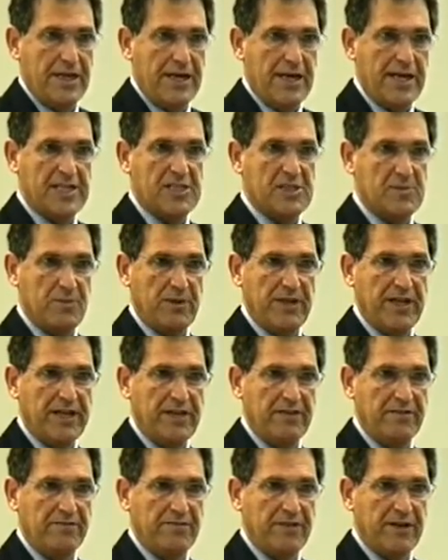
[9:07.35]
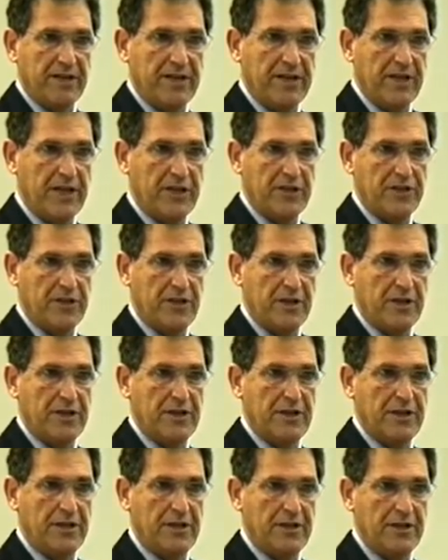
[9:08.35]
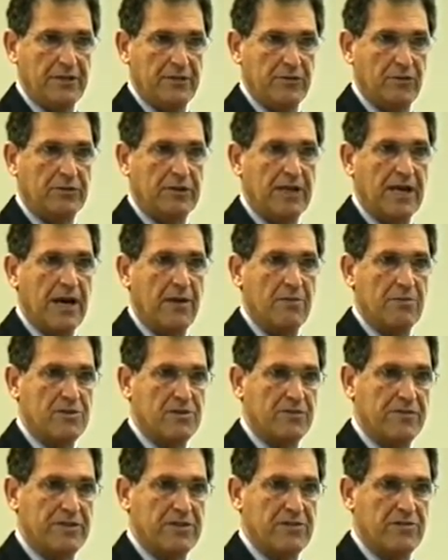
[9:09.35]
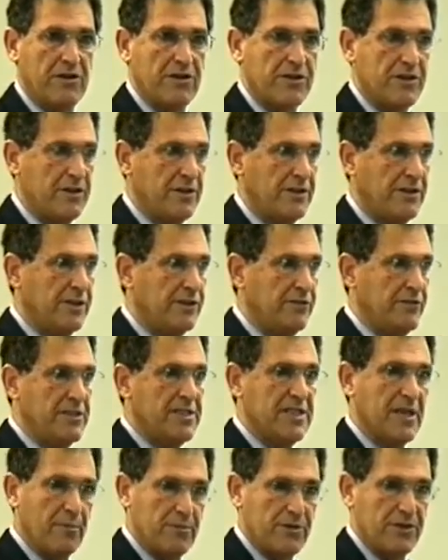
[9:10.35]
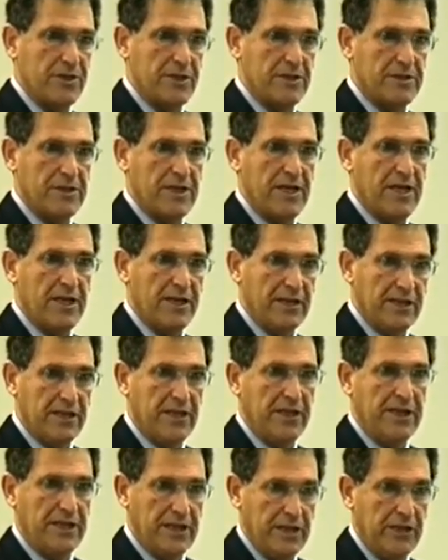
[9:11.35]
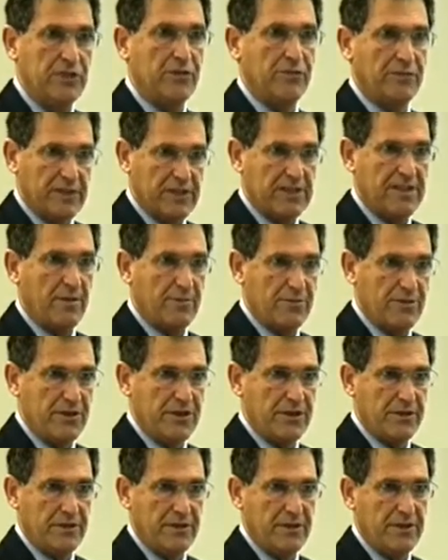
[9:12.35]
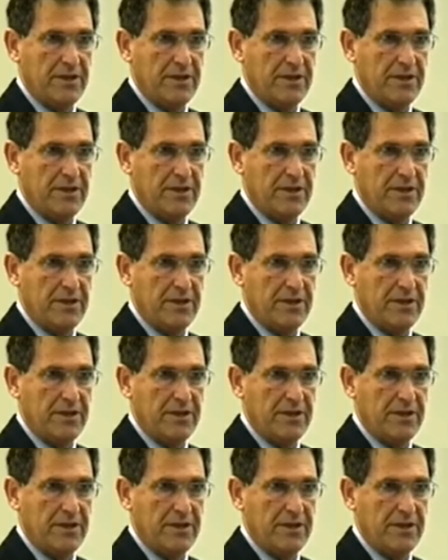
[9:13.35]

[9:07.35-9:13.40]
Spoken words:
explain variation in total hours of instruction in the three subjects and each of the subject,